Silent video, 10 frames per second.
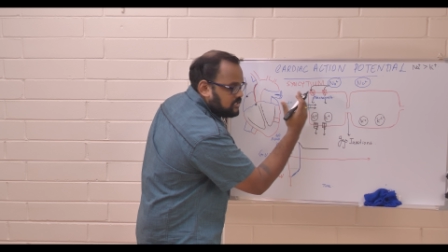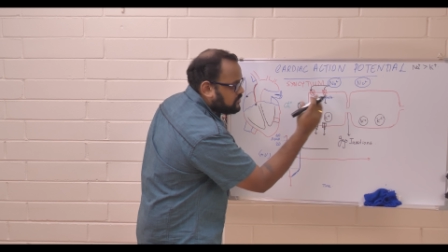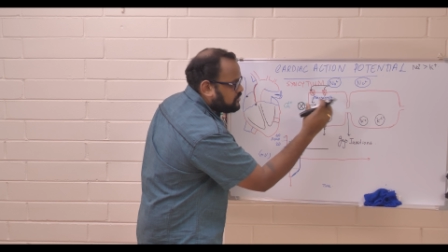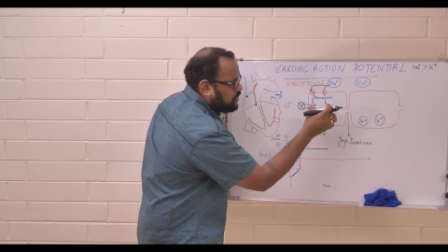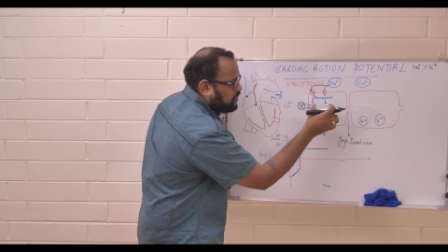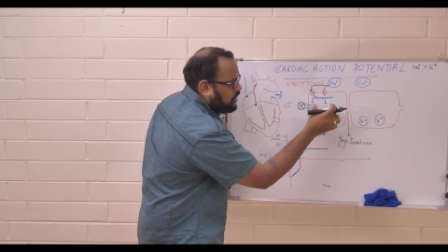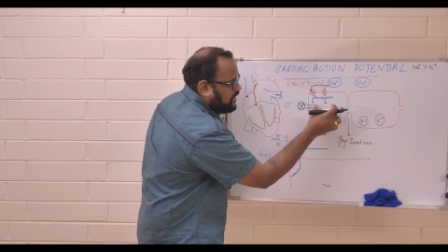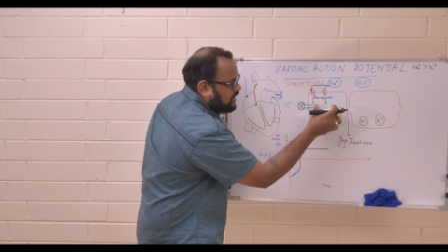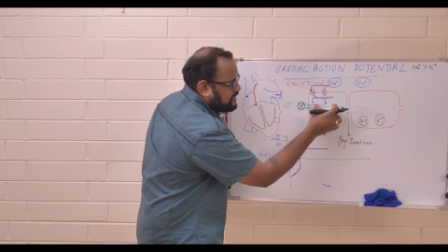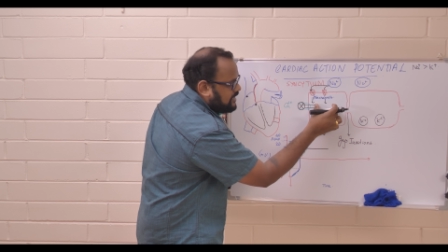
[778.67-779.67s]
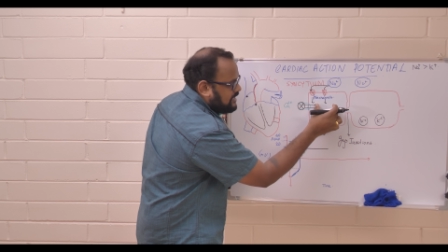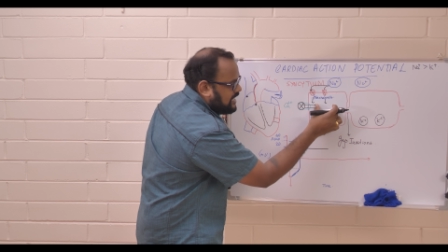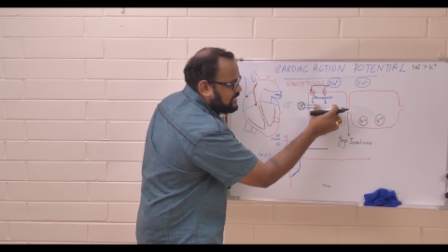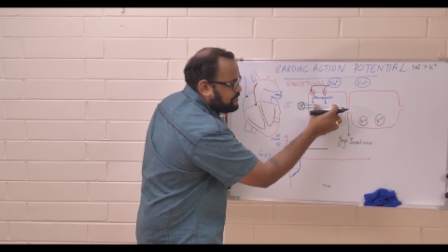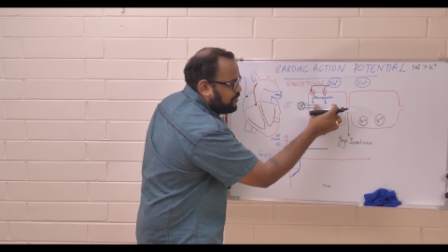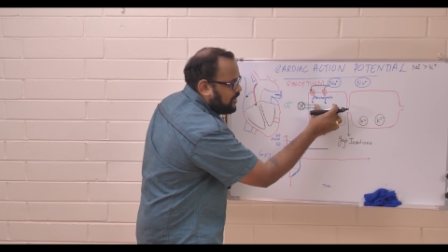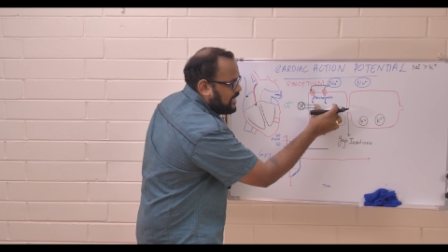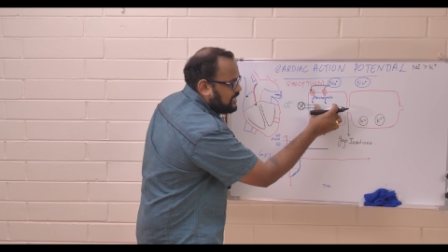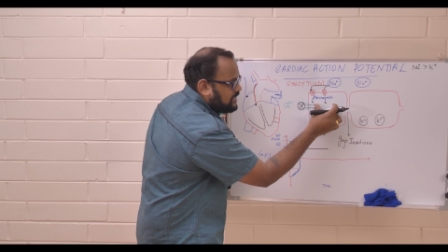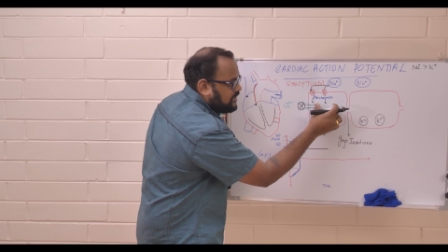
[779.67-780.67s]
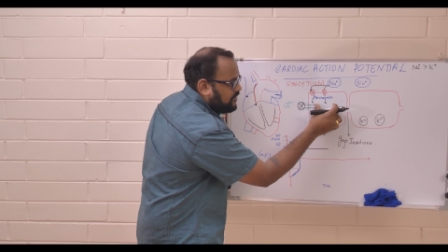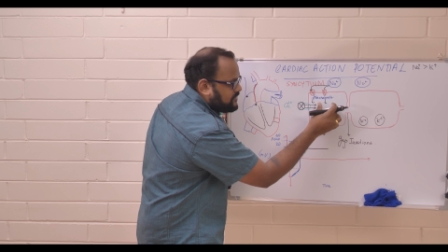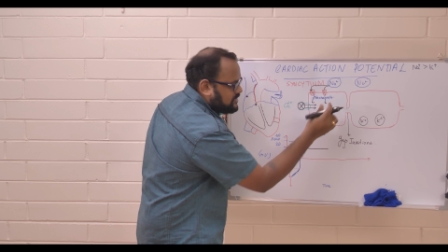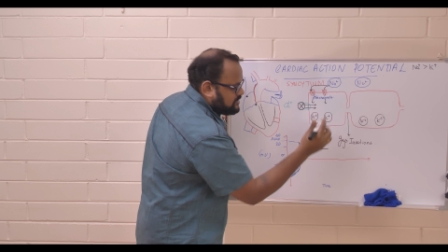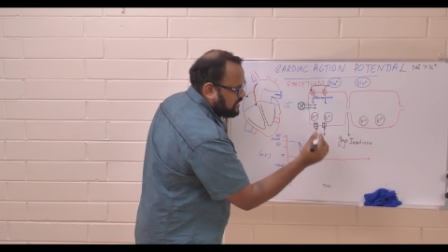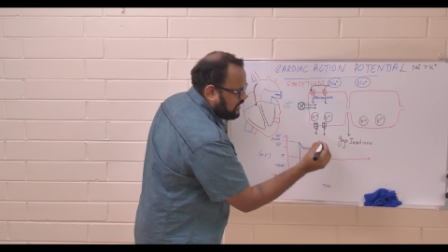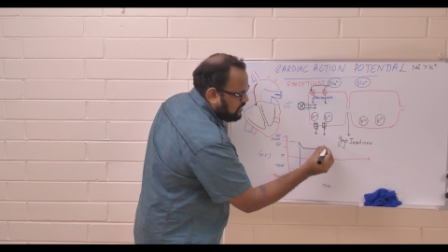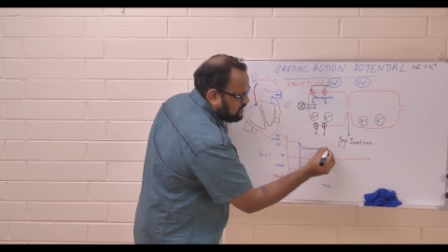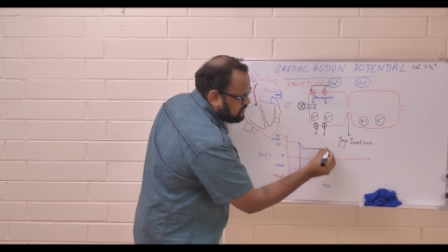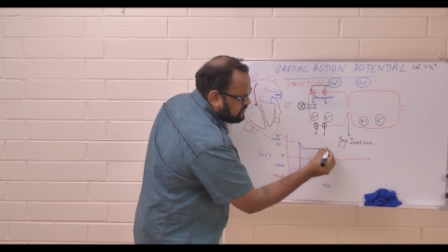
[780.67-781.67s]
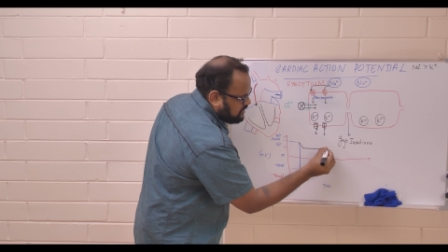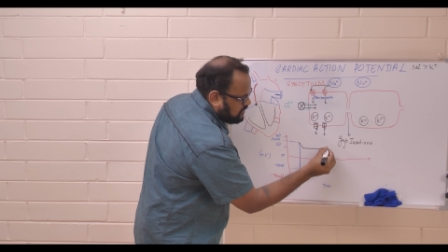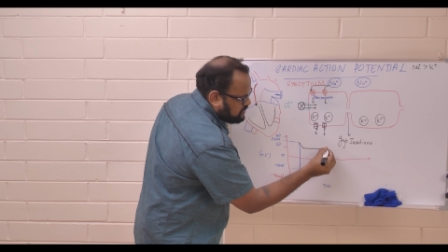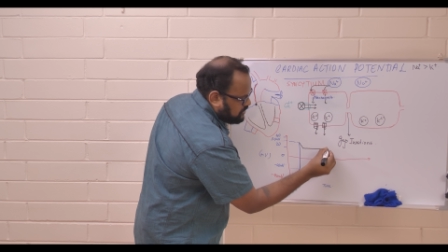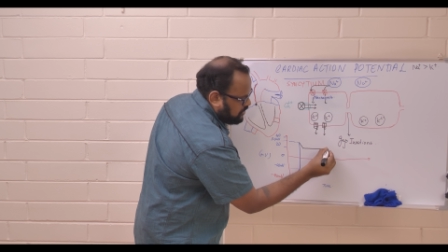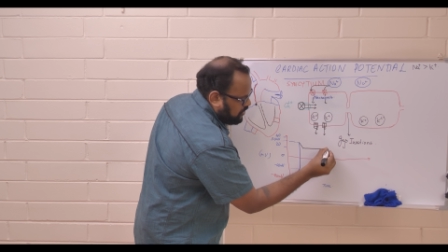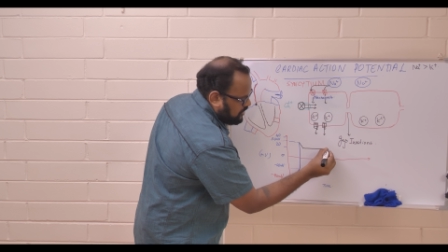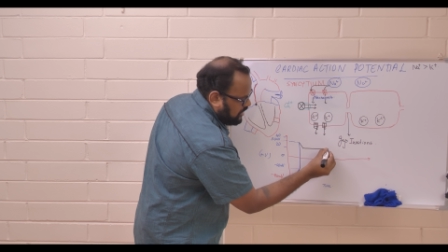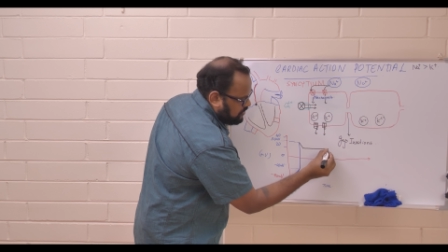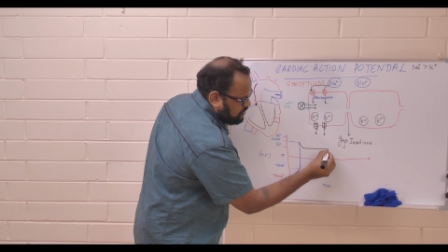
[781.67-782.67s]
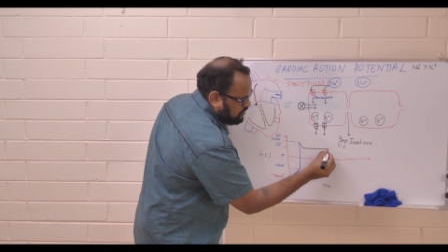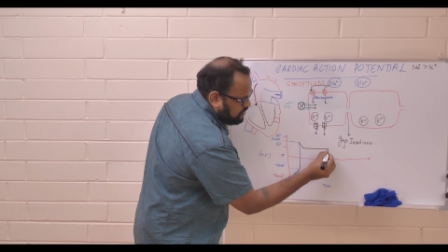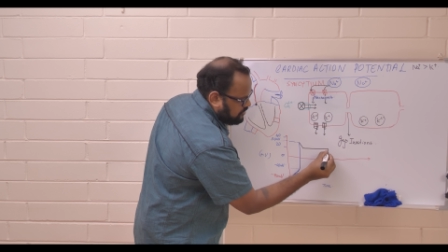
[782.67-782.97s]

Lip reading: so the net polarity of the cell starts to go down,